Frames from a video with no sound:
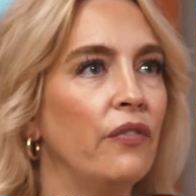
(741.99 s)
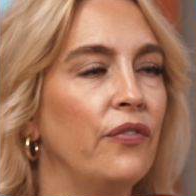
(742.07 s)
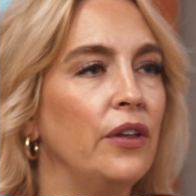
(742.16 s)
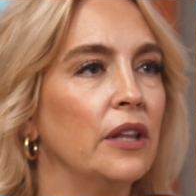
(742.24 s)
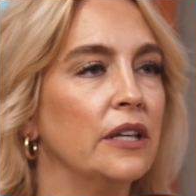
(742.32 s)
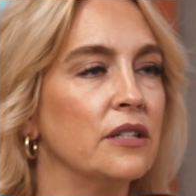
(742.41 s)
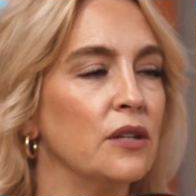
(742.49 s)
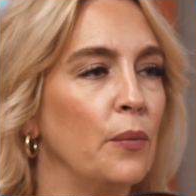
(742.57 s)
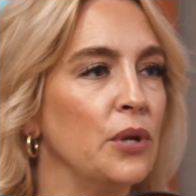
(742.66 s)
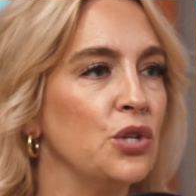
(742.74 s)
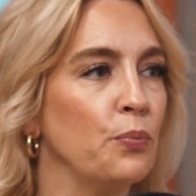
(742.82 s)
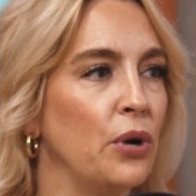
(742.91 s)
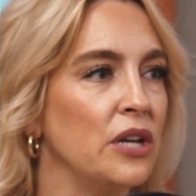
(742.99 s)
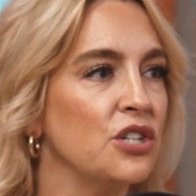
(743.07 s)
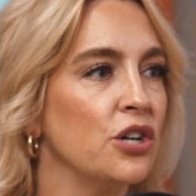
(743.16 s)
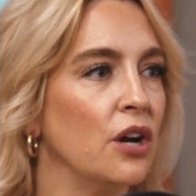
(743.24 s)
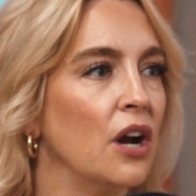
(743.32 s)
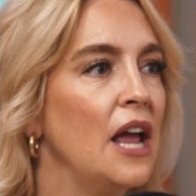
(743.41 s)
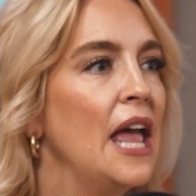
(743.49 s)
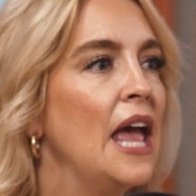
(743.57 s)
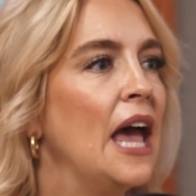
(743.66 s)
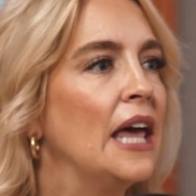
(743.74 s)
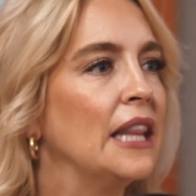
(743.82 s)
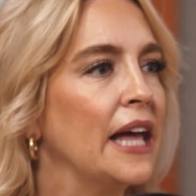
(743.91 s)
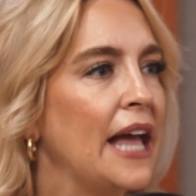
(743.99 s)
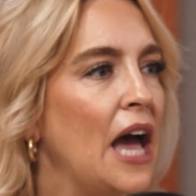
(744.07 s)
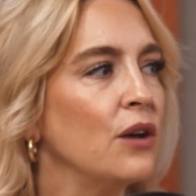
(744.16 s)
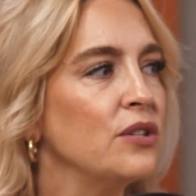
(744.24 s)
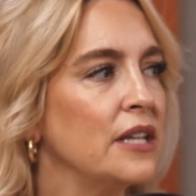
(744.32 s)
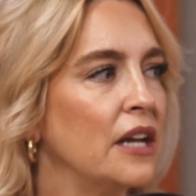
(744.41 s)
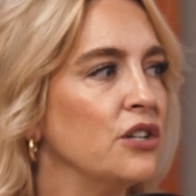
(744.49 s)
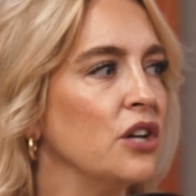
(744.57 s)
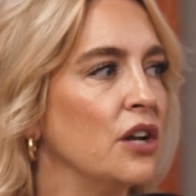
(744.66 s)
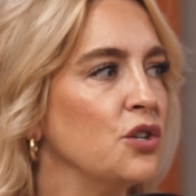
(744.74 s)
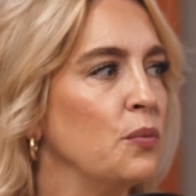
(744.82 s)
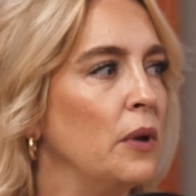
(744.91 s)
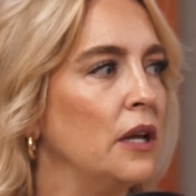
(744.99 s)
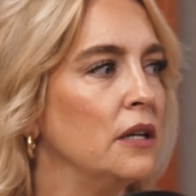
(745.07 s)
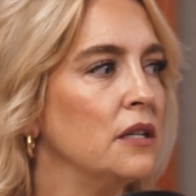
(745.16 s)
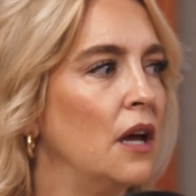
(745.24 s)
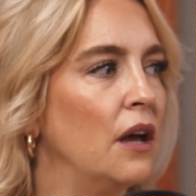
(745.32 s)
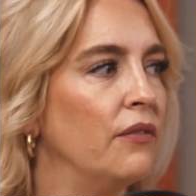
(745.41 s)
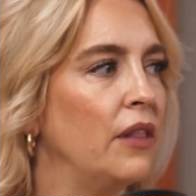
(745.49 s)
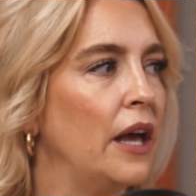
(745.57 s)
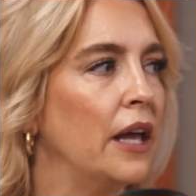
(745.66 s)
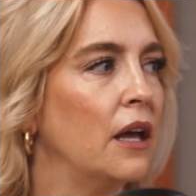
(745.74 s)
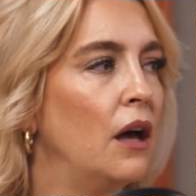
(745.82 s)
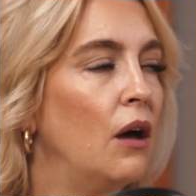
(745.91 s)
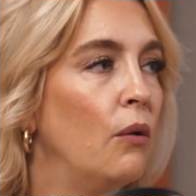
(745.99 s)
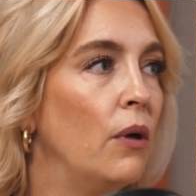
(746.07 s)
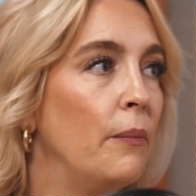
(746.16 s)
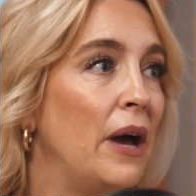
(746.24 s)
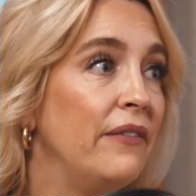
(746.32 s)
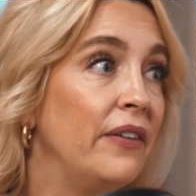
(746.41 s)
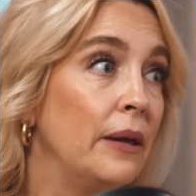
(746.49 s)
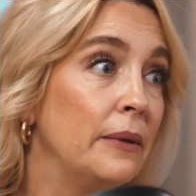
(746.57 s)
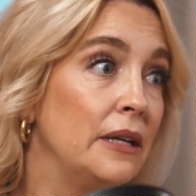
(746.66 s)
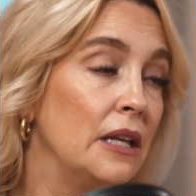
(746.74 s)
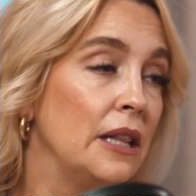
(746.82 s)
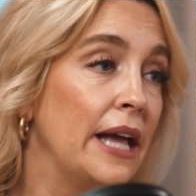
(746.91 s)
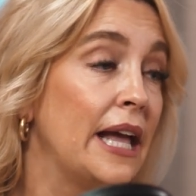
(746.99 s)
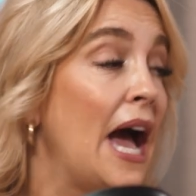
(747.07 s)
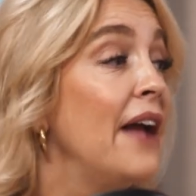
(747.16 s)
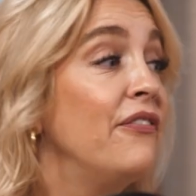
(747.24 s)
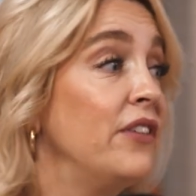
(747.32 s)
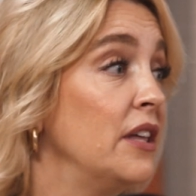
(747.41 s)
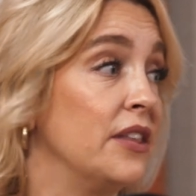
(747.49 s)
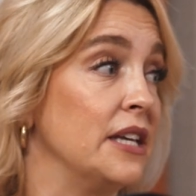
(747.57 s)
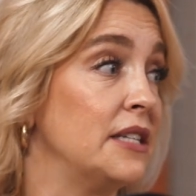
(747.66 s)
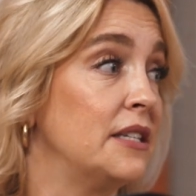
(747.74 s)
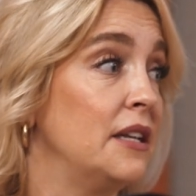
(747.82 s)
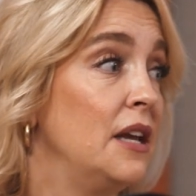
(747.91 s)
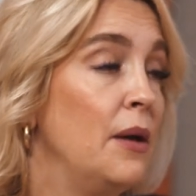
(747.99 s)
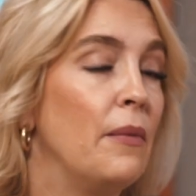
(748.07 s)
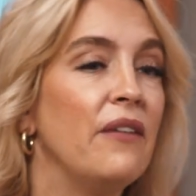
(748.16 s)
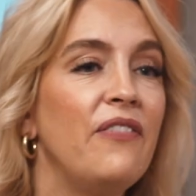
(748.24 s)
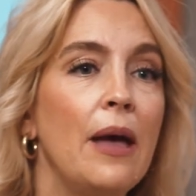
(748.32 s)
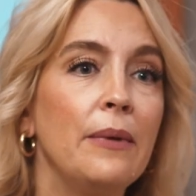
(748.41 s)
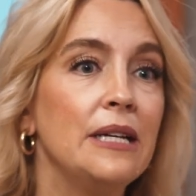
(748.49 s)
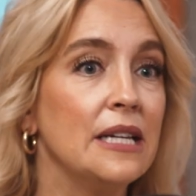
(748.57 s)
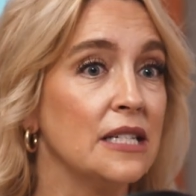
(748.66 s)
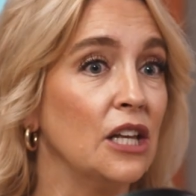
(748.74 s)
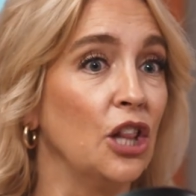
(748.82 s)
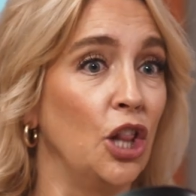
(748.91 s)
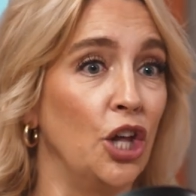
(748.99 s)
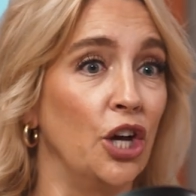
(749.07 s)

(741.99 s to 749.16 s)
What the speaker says: feeling so much pressure and like outside judgment of like, oh, well, my family, like I feel this. My family doesn't